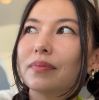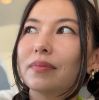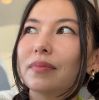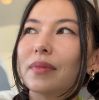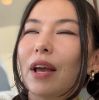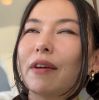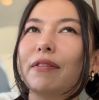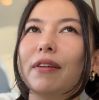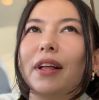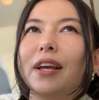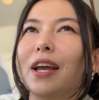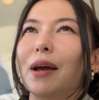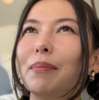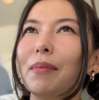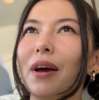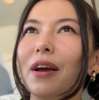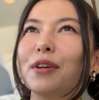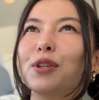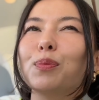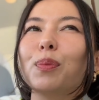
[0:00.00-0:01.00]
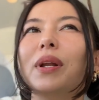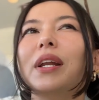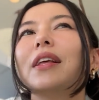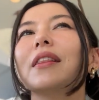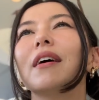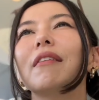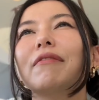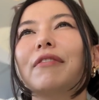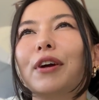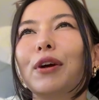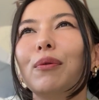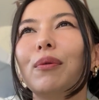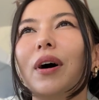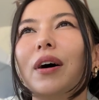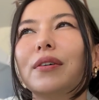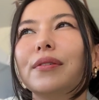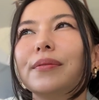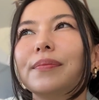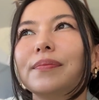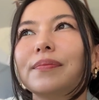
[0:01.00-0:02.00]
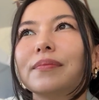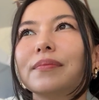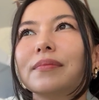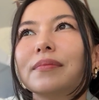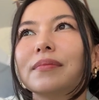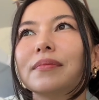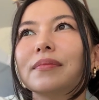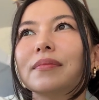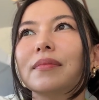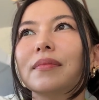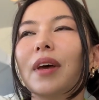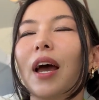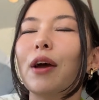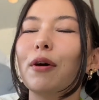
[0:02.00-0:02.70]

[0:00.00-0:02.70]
I feel like I'm not explaining that very well. I